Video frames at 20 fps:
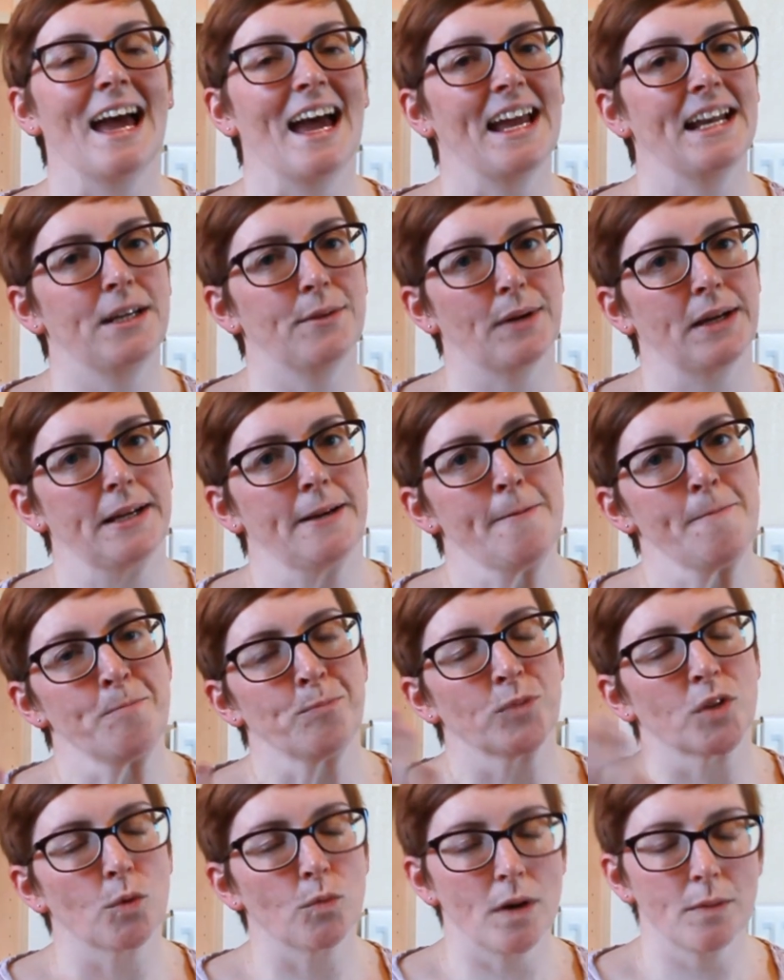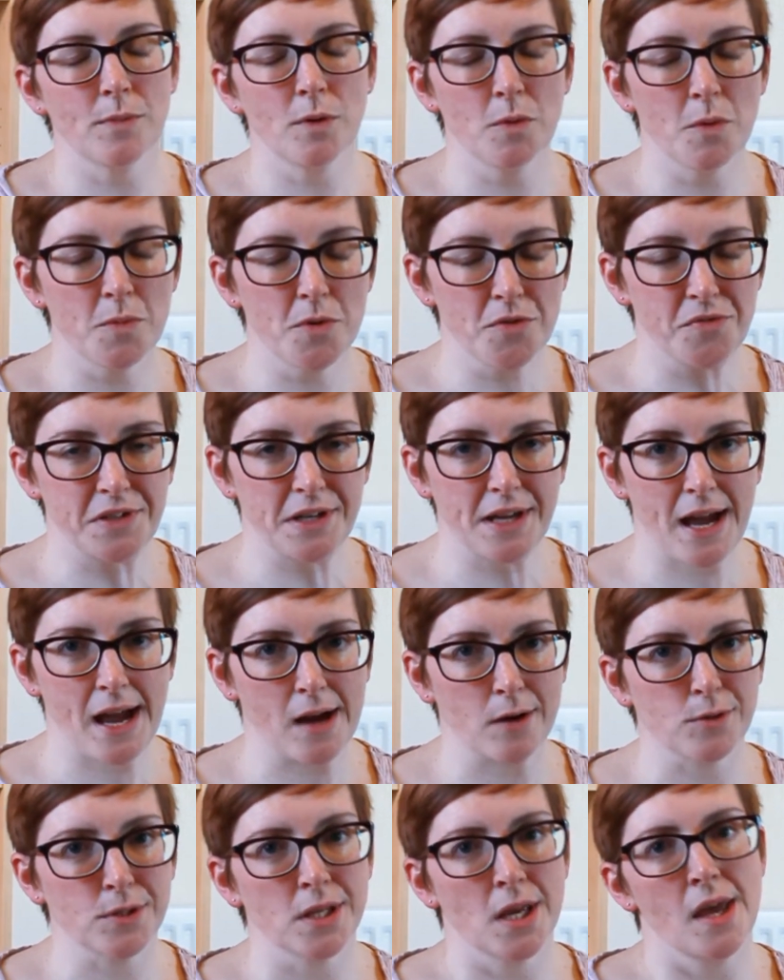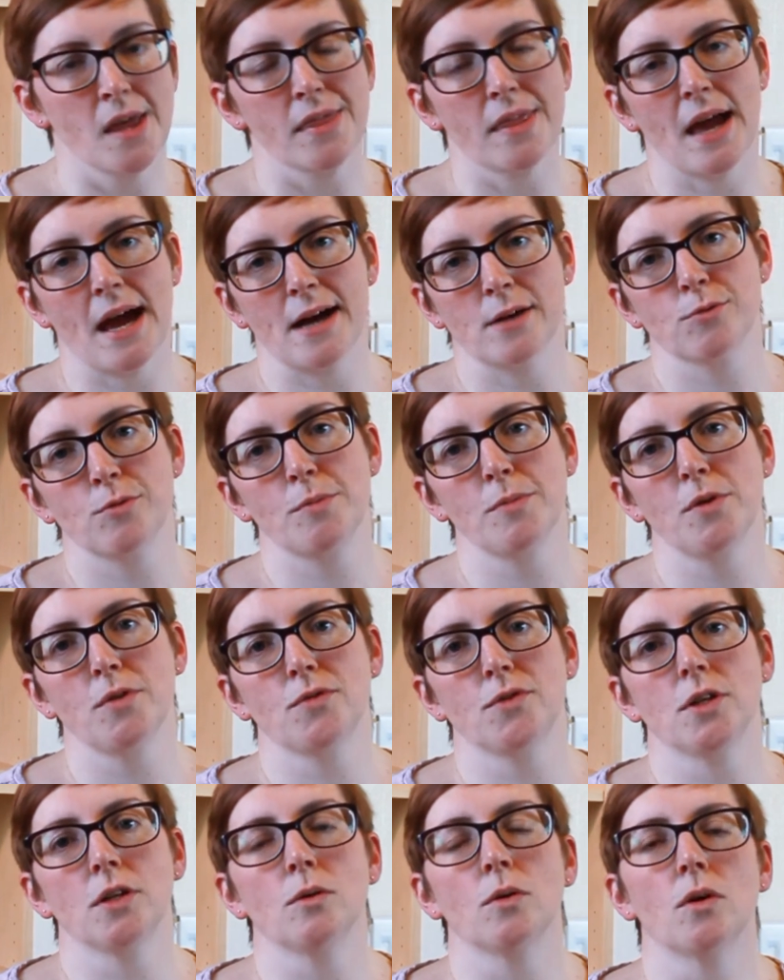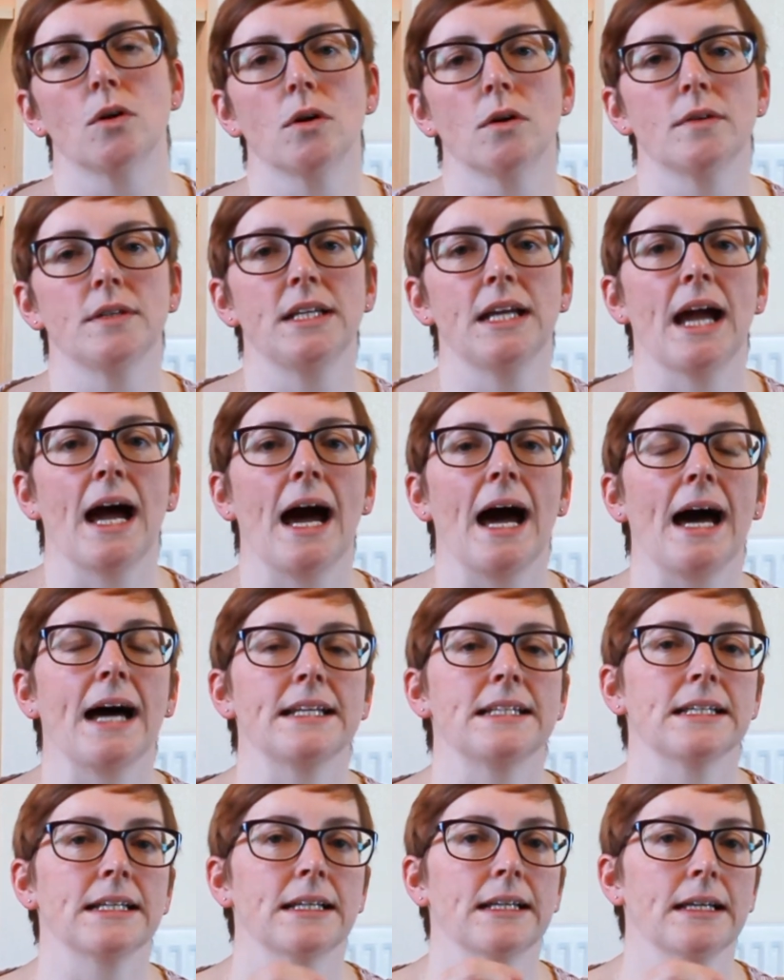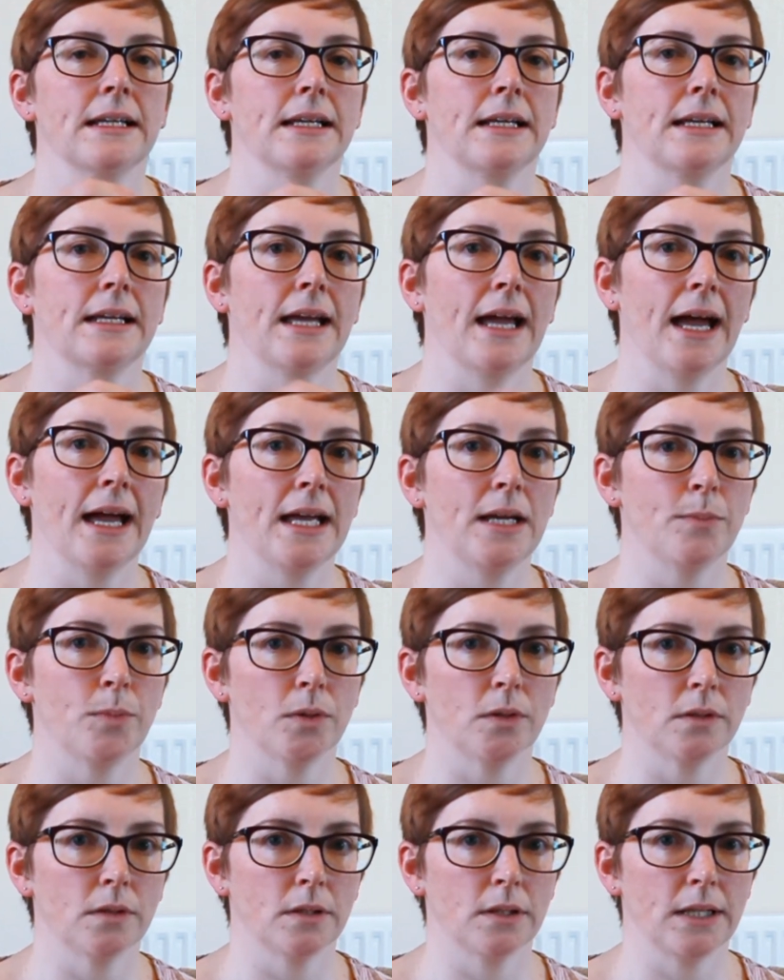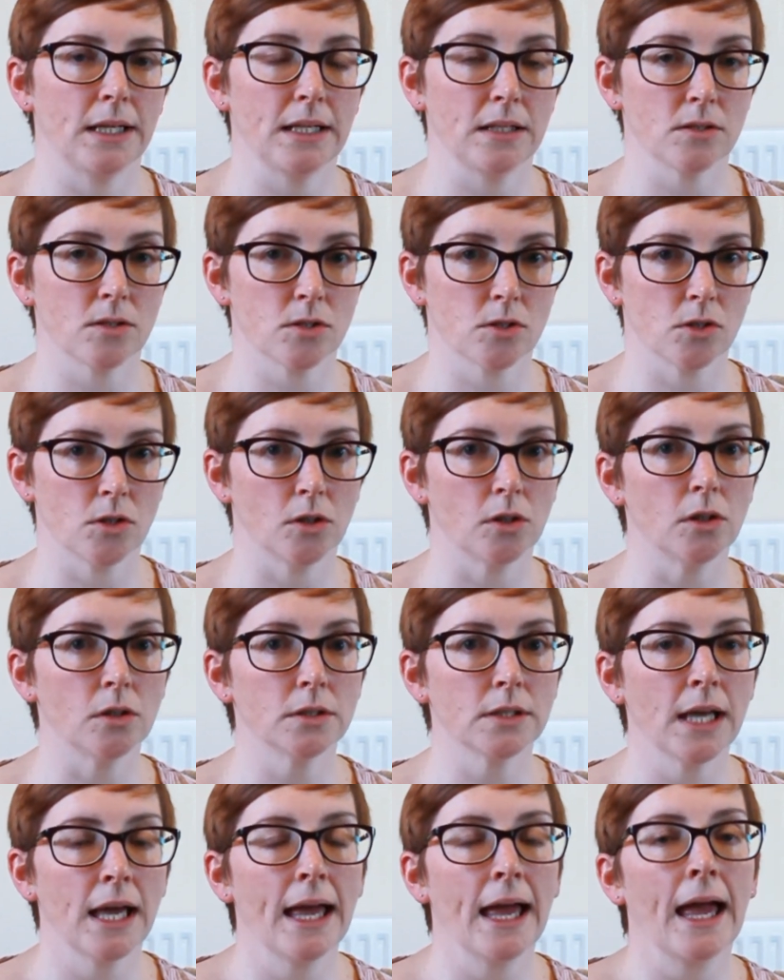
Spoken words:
Anyway, when we were moving house, the house we moved to already had cable installed,